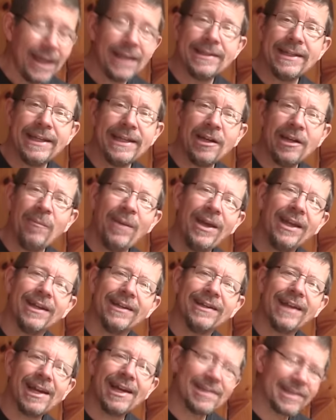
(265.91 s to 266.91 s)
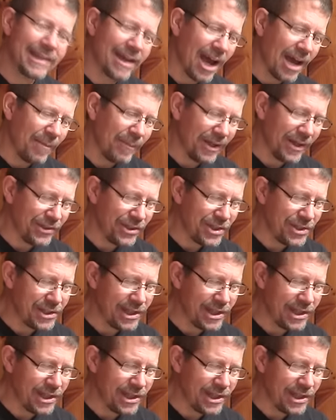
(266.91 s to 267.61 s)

Tina made a nice comment. She